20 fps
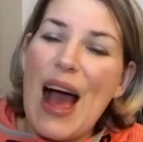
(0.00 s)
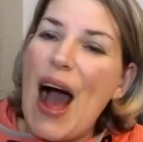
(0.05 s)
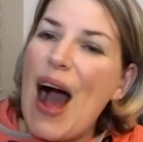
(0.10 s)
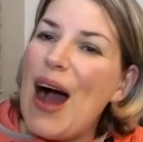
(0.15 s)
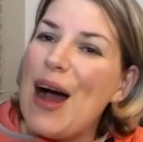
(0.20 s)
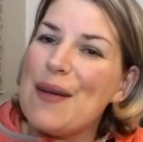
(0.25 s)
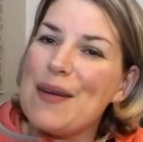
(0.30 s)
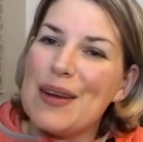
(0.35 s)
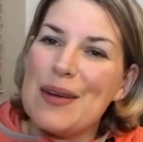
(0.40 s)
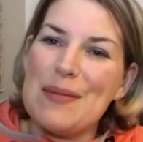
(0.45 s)

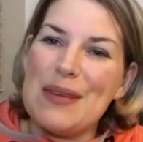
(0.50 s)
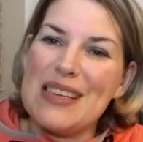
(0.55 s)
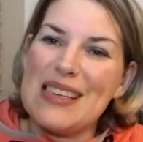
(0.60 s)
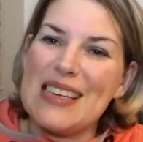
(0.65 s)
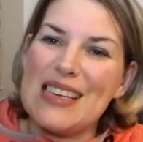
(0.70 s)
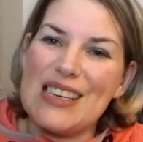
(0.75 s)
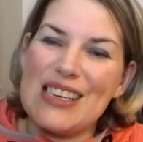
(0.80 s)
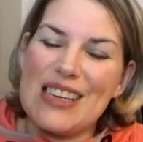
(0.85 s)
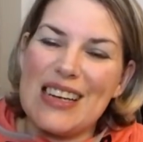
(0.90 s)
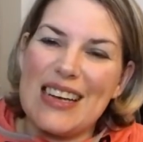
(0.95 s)
I'm going to be
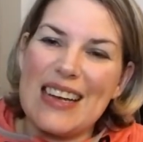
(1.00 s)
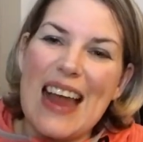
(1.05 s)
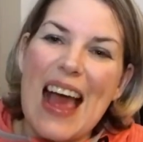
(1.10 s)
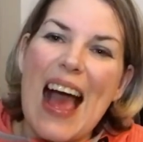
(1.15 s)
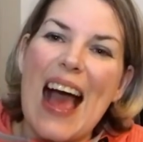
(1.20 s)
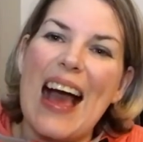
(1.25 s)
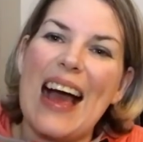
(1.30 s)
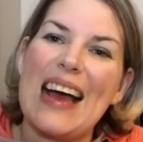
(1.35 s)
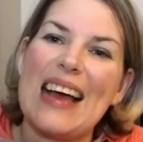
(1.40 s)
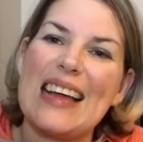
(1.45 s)
stitching
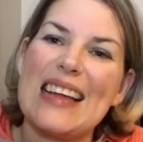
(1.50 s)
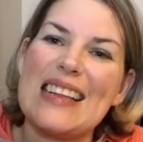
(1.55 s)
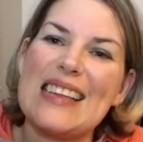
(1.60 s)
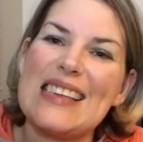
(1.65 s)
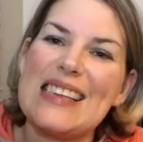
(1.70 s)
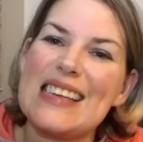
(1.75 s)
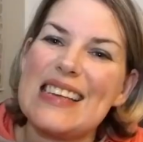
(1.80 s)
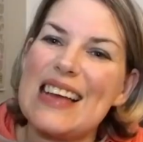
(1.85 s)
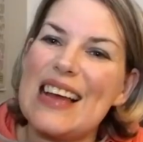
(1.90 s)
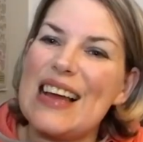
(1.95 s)
and
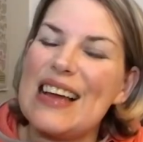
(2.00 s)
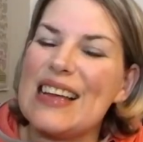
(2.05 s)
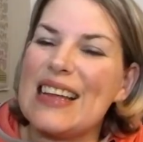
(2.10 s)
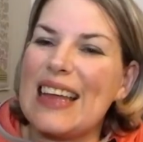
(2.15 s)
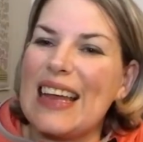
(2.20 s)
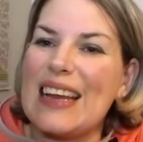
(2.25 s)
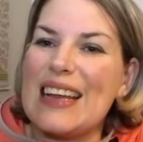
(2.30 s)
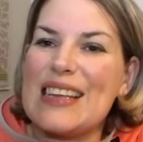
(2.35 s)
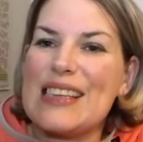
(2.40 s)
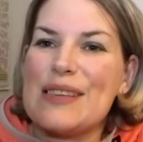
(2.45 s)

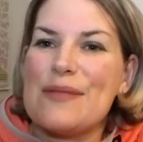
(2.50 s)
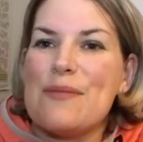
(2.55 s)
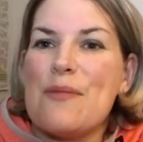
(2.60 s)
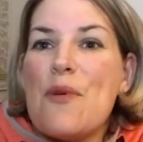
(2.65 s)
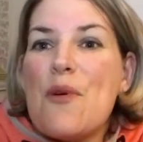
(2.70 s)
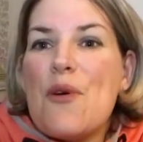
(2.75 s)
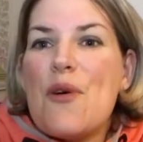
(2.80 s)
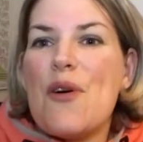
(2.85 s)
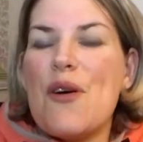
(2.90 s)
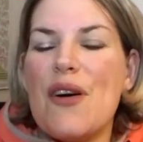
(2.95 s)
getting some
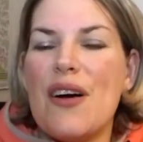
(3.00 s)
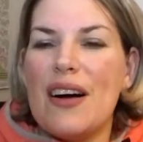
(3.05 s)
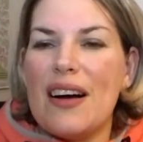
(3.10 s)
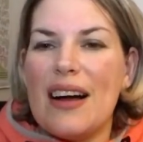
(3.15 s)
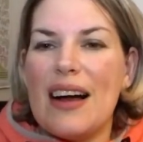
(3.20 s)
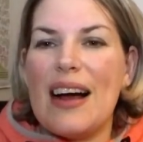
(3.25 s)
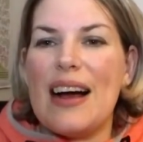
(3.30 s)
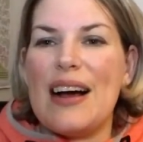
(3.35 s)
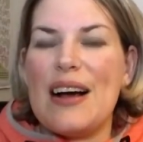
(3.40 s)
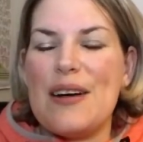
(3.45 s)
more
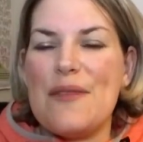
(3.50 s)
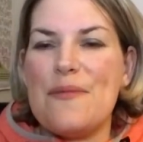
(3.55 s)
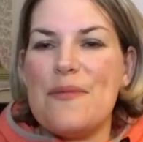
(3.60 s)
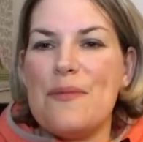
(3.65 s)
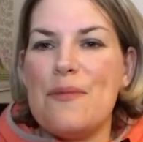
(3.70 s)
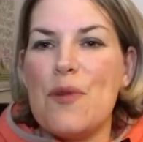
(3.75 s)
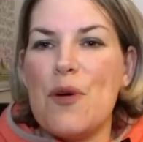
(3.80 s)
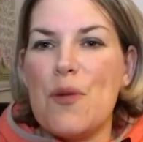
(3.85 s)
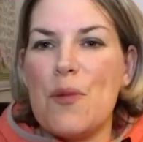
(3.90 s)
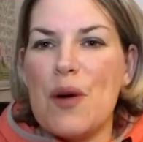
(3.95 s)

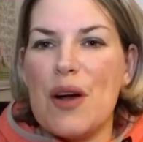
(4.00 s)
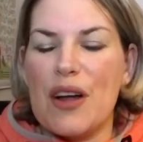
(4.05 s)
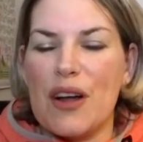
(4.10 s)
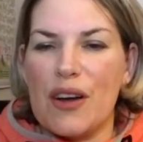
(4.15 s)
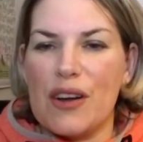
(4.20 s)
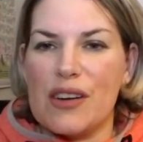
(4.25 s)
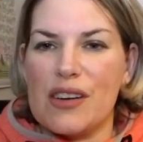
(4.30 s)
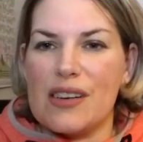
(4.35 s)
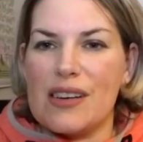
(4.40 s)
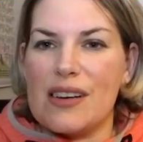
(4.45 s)
work
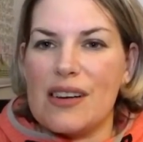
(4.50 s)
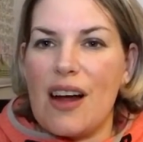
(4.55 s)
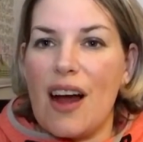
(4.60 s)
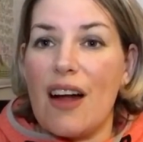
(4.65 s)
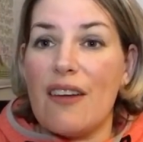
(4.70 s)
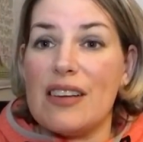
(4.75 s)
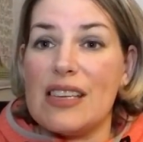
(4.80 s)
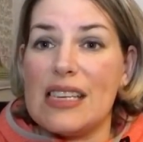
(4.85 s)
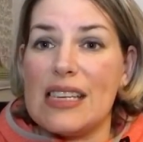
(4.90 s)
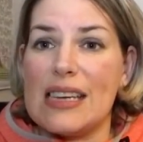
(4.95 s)
on
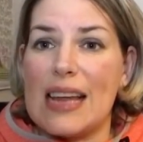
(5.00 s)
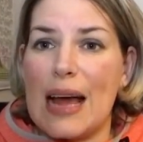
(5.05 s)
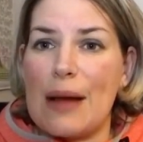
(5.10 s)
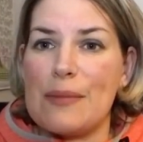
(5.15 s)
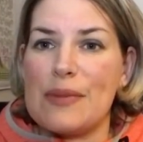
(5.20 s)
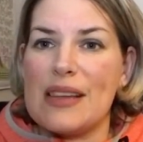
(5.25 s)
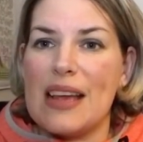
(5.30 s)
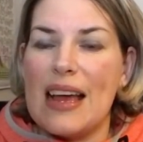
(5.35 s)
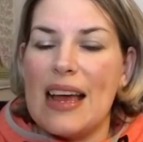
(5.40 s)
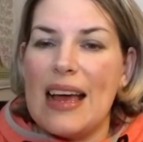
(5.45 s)
Iris's
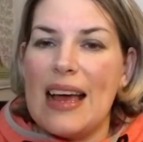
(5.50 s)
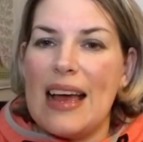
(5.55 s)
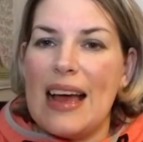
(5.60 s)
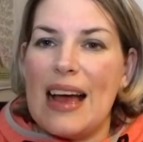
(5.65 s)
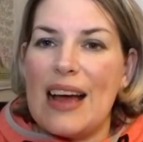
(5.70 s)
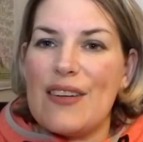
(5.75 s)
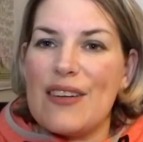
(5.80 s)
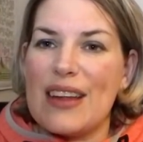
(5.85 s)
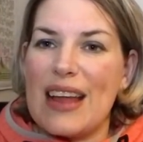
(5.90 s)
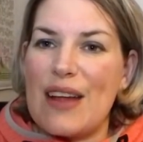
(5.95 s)
naps
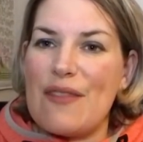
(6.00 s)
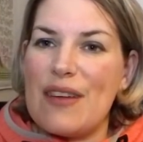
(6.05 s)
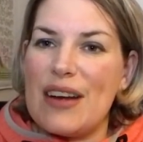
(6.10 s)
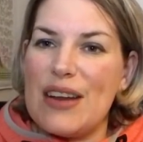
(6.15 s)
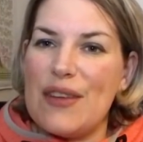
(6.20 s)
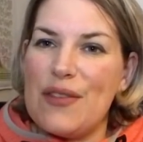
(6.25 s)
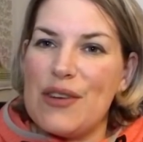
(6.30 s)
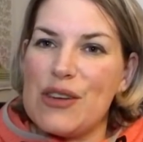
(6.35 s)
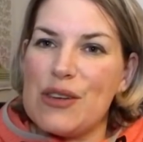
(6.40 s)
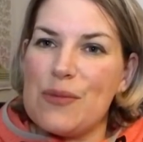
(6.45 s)
and getting ready
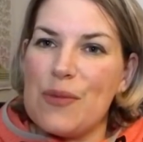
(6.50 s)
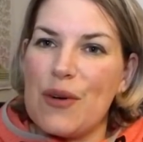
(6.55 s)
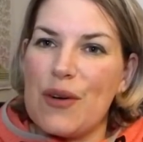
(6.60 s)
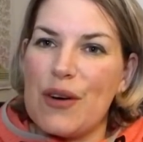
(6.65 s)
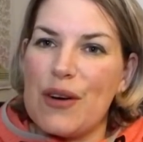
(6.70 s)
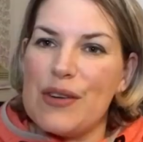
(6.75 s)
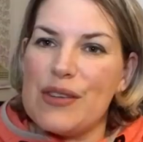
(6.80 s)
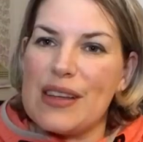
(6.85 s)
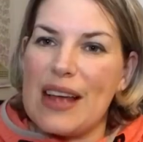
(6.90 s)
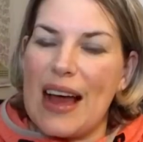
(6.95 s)
for
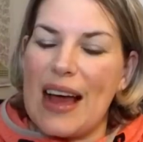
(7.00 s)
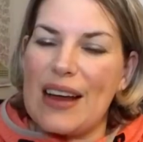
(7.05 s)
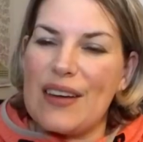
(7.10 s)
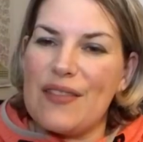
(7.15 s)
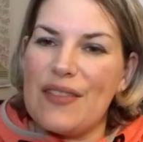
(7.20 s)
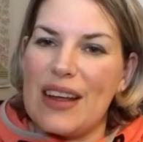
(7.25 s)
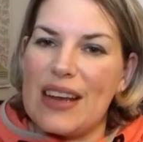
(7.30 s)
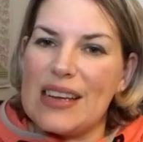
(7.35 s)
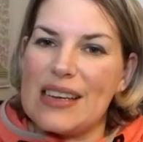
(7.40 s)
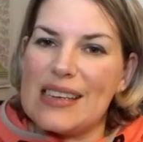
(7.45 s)
tomorrow's
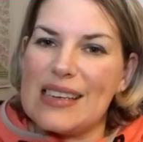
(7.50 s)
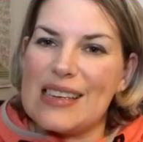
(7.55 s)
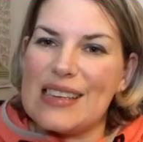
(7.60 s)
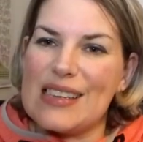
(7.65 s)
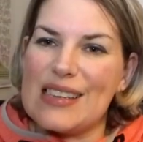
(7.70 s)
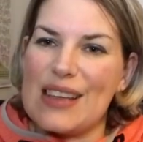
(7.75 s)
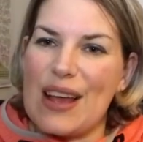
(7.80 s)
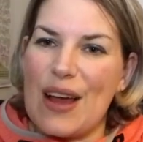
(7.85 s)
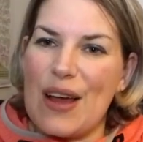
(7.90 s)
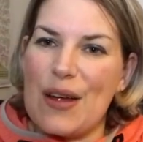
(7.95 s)
advent.
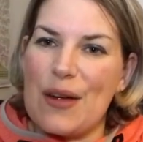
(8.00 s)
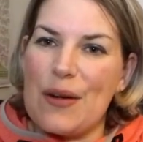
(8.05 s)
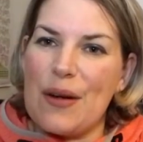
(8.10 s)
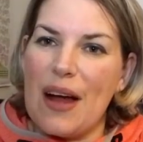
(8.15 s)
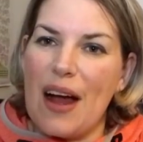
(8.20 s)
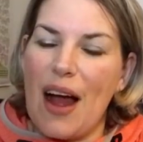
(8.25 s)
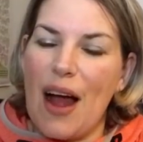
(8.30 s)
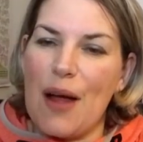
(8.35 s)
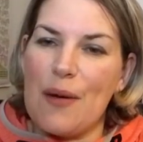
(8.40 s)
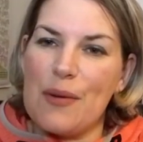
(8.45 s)
So,
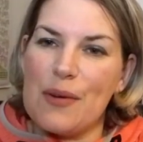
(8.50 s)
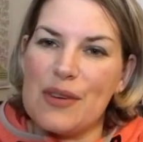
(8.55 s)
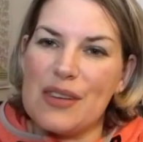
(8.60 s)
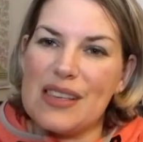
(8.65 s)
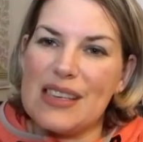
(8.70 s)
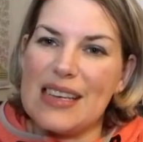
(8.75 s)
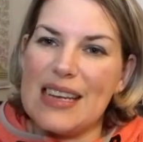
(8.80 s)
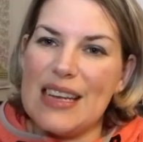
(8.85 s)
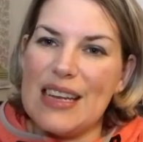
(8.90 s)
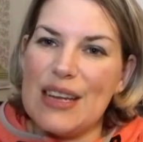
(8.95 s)
I will
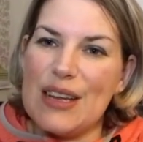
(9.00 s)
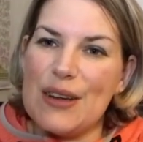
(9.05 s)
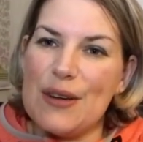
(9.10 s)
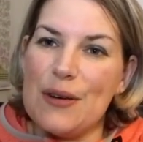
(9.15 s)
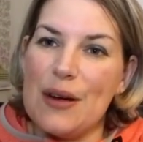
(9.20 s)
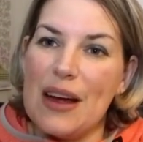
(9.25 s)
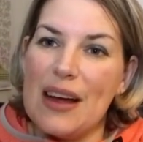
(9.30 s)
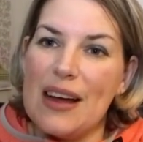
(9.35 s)
see you